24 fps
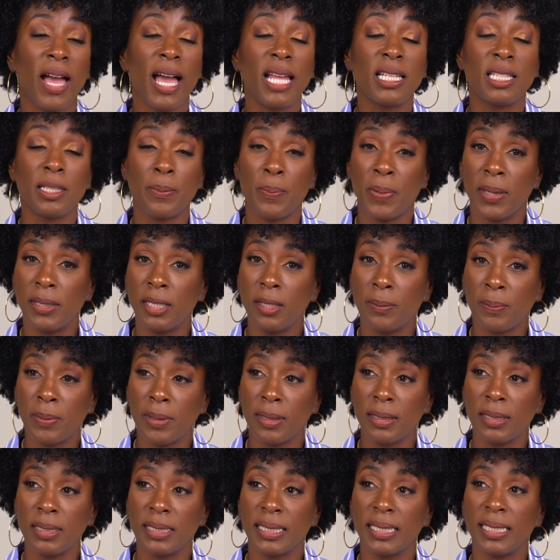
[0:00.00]

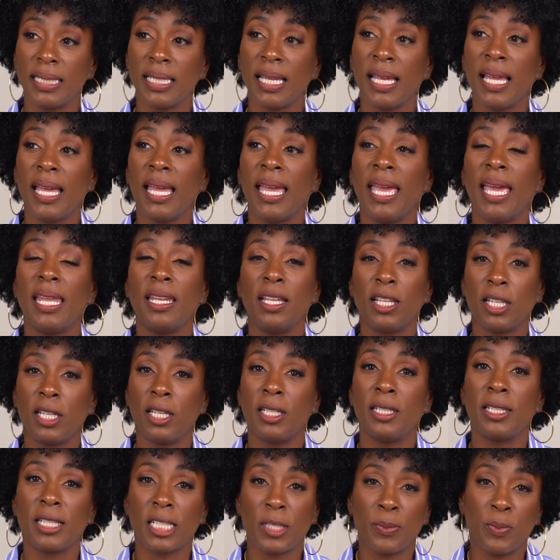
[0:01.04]
dependability and a
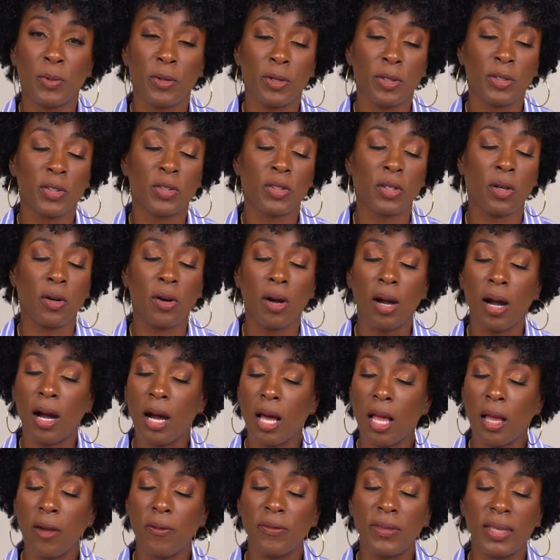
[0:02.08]
good experience. So
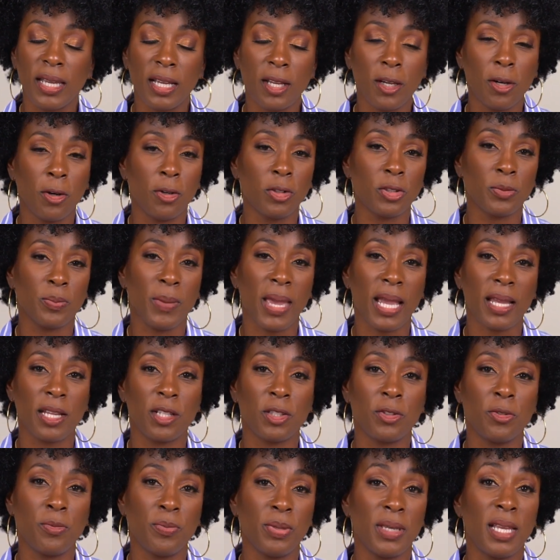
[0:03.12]
all of that goes back
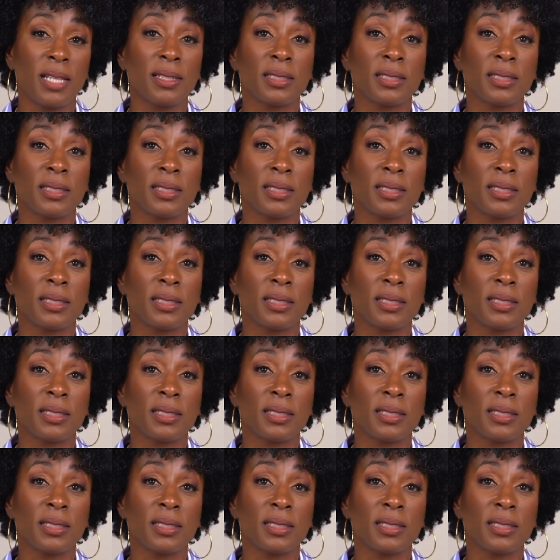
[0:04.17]
into being